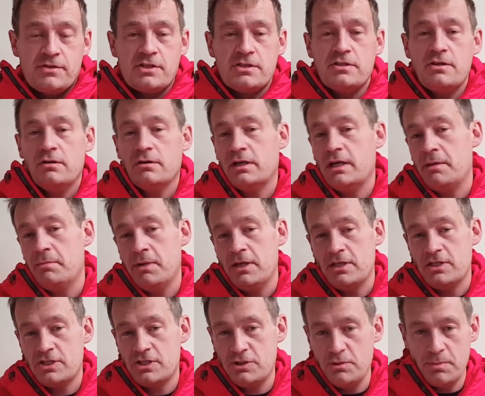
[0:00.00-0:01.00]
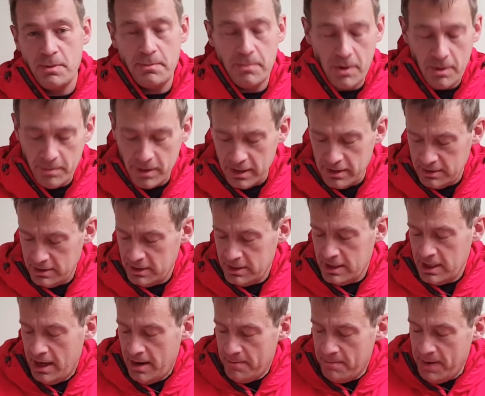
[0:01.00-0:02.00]
so it's not going to be super bomber.
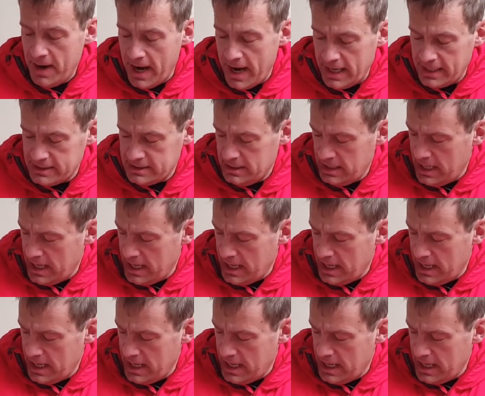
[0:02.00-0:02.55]
But